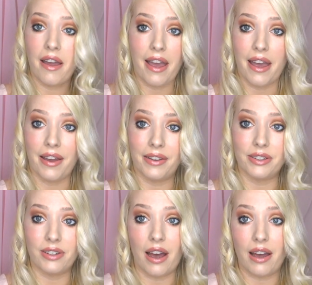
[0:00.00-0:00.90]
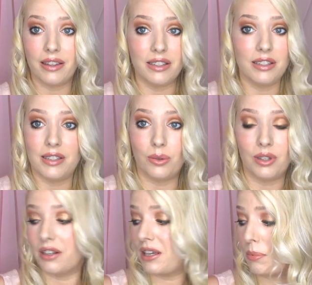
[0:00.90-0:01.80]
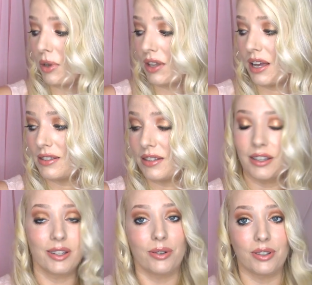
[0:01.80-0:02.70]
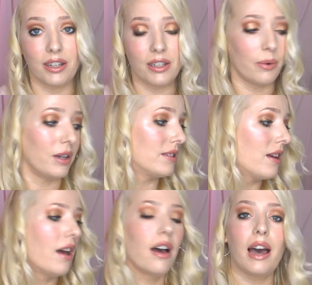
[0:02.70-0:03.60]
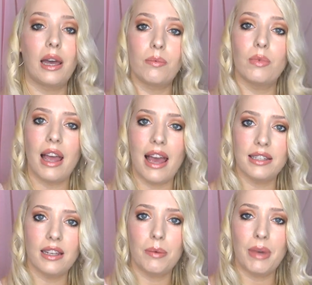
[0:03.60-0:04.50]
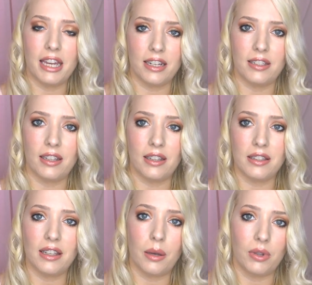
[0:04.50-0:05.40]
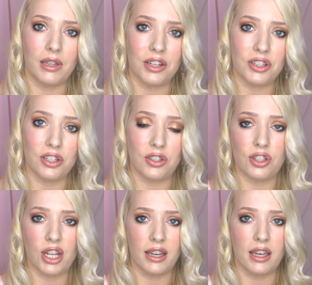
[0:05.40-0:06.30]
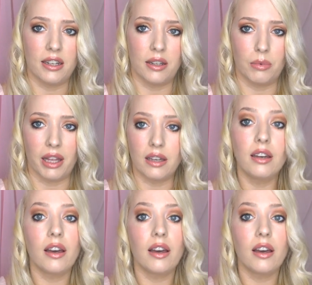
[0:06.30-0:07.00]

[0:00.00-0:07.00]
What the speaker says: and this is still gonna keep on lasting. I already know it. As I'm editing this, I will actually just check in and like